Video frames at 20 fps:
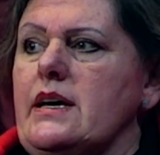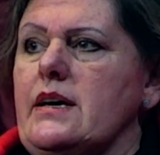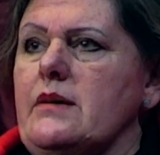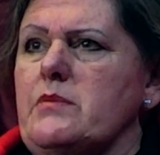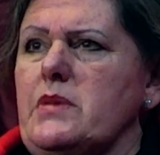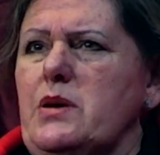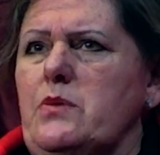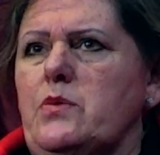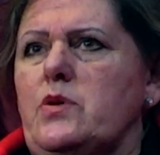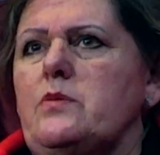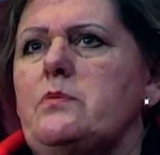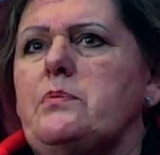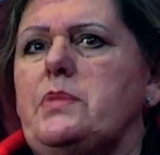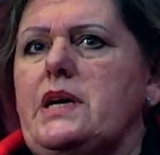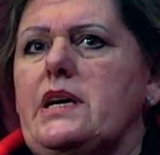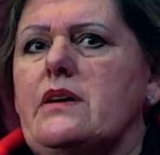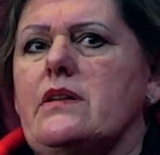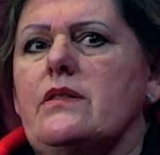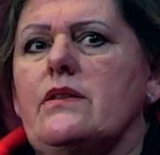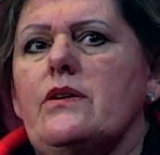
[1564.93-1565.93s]
It would
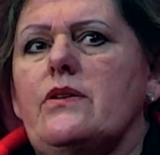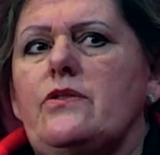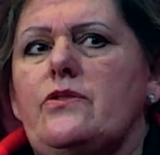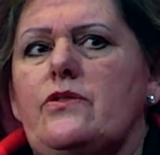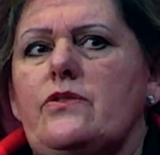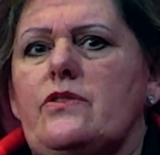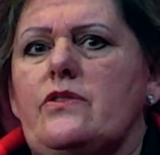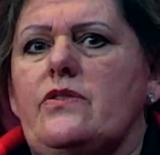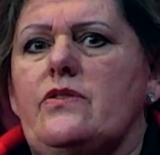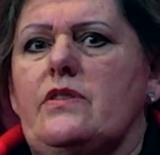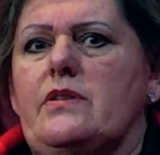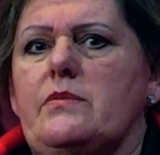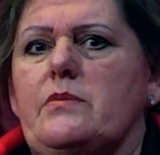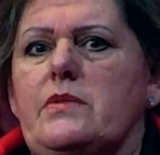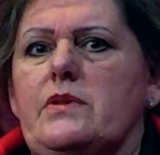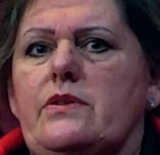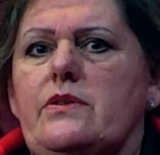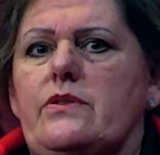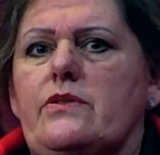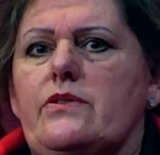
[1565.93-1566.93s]
be close to
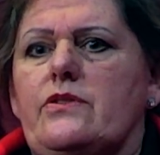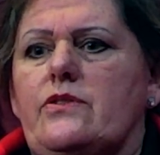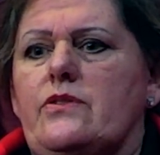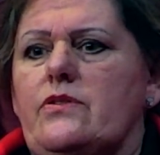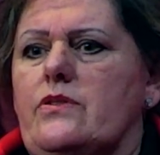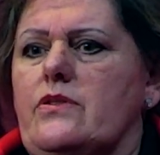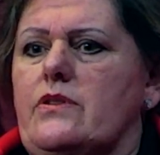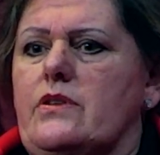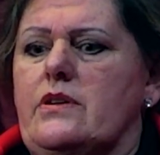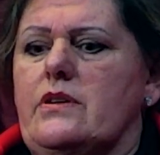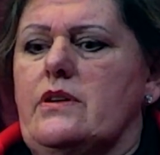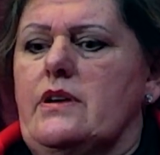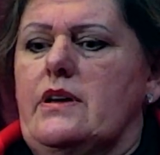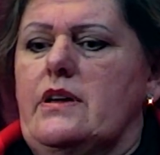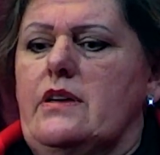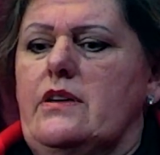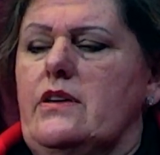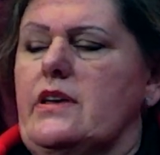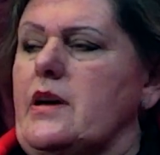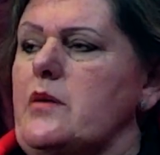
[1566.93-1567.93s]
similar to
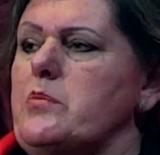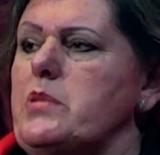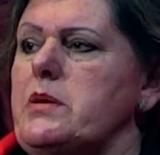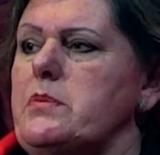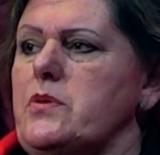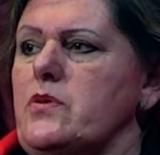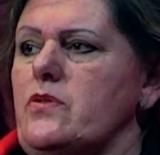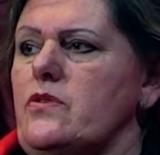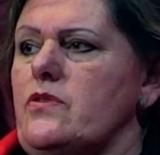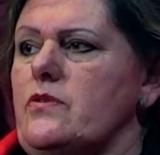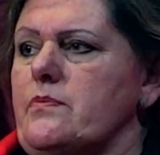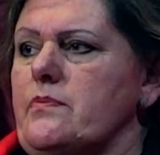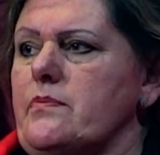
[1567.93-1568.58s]
the young people's.